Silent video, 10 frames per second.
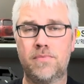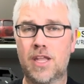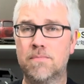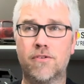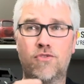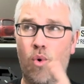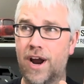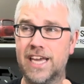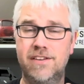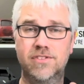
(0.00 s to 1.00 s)
before
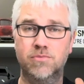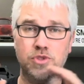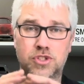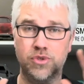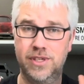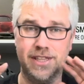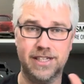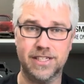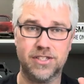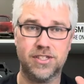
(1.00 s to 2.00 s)
I even was doing
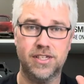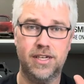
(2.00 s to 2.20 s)
this